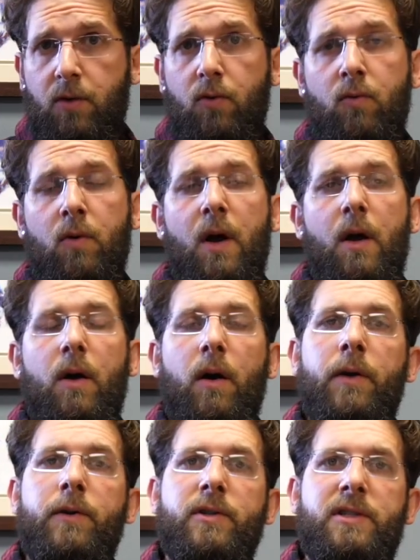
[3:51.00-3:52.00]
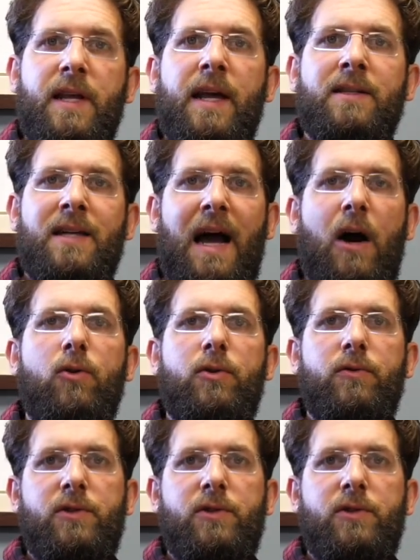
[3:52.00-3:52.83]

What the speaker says: who understands how to